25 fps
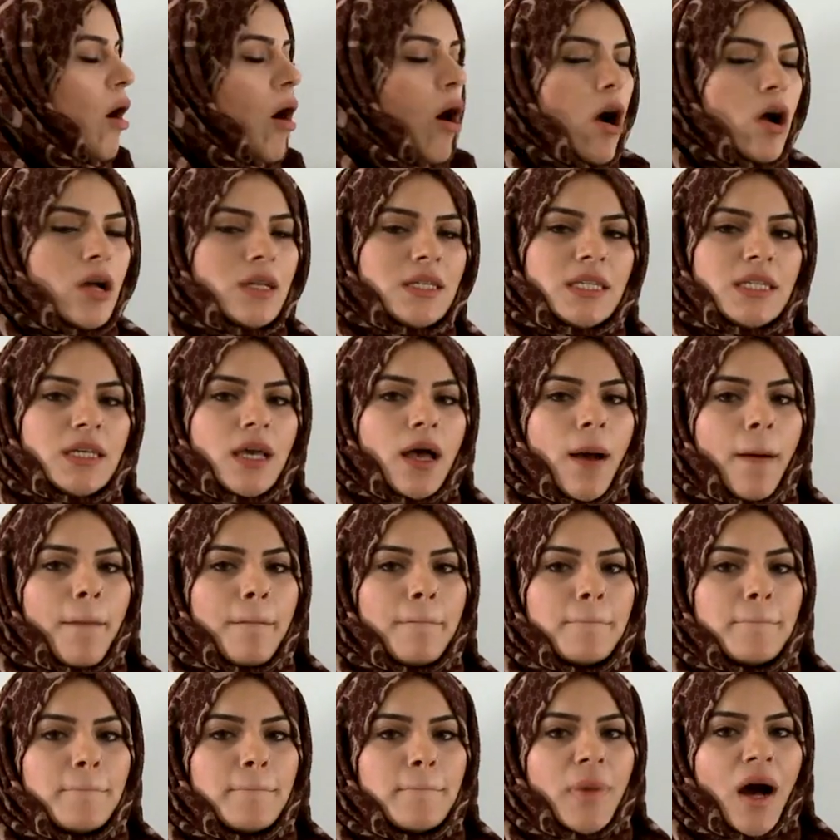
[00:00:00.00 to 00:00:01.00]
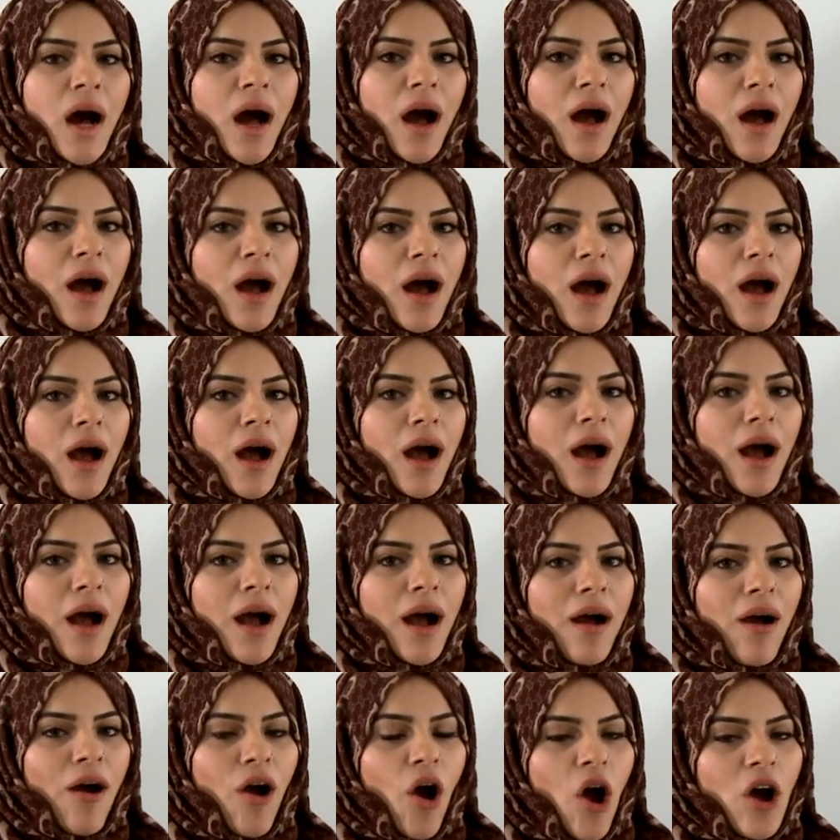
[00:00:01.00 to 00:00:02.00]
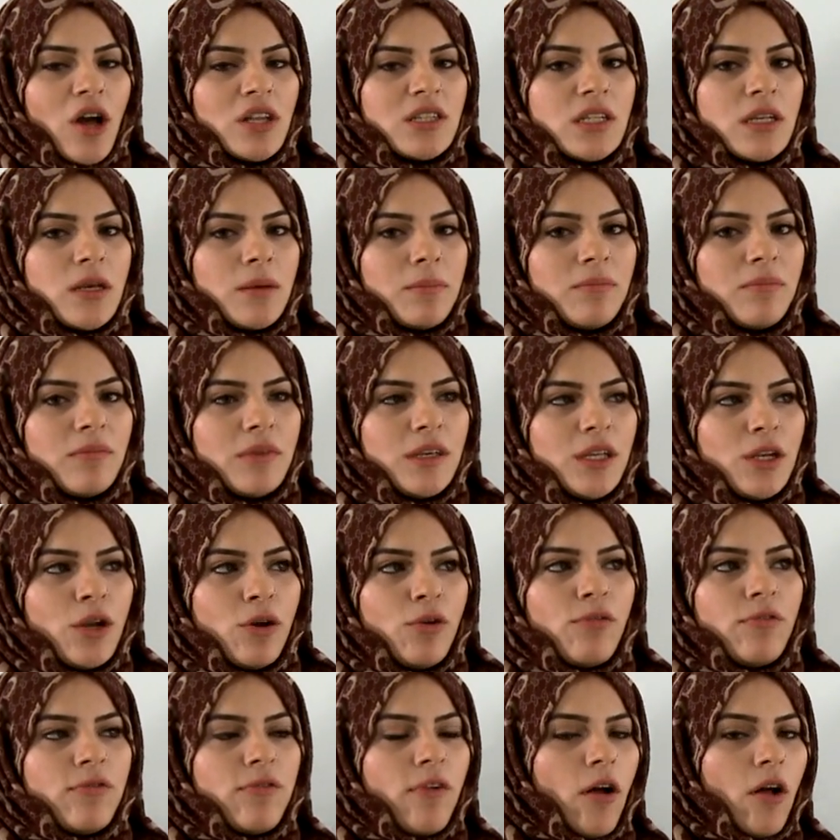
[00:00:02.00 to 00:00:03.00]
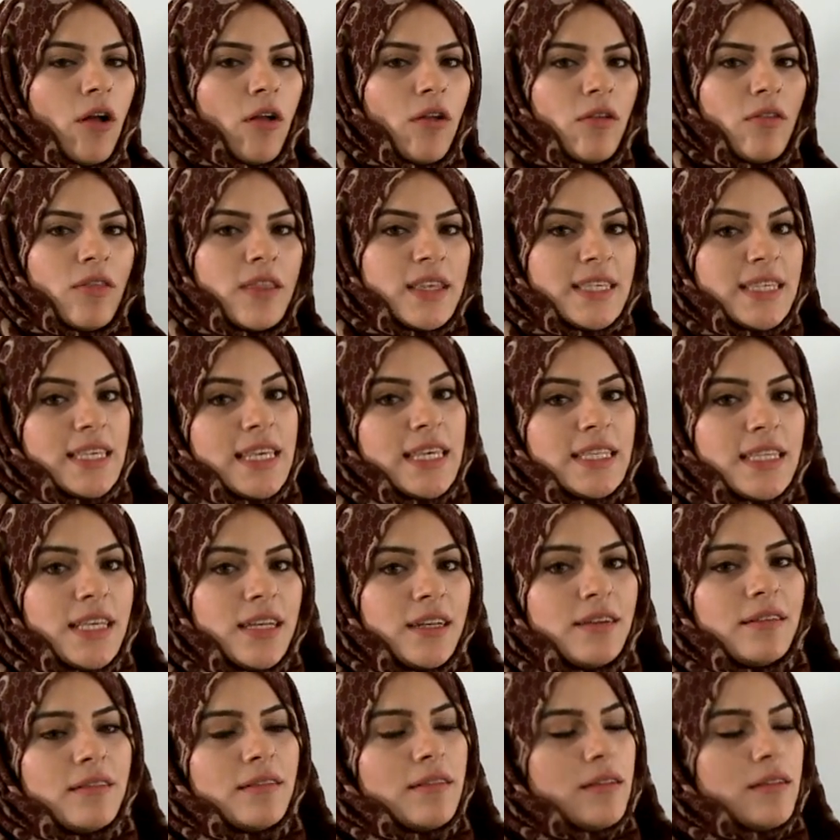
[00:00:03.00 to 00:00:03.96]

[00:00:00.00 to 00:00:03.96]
autumn autumn, you know, fall, the season.